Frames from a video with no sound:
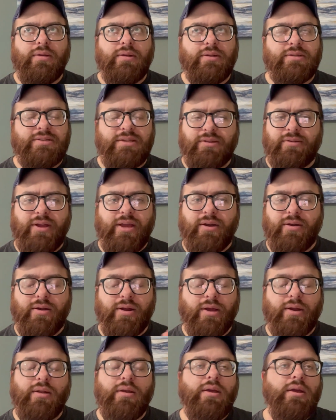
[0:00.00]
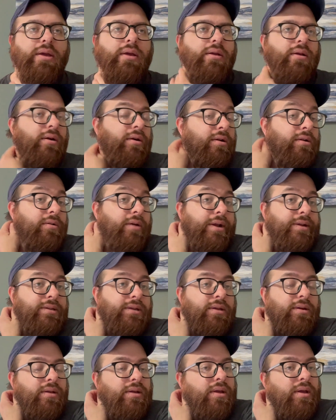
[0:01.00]
It's either 8 or 9 are
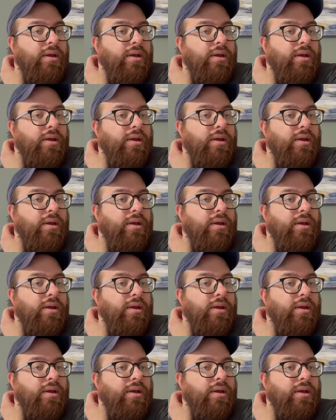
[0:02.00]
collected.